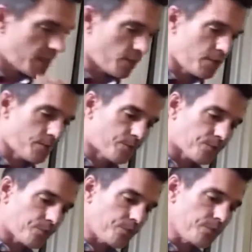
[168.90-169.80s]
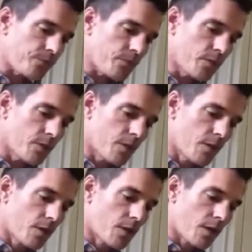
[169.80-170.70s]
sound.
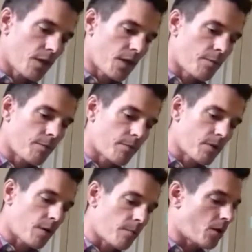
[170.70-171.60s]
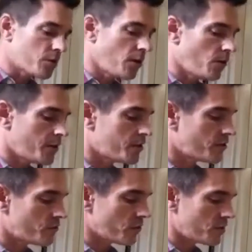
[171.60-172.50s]
Um, a martial art which
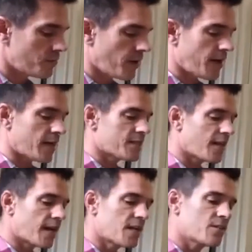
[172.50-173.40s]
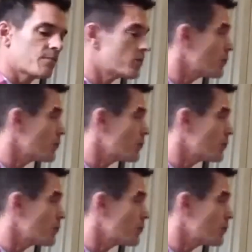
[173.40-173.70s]
is structured by an antagonism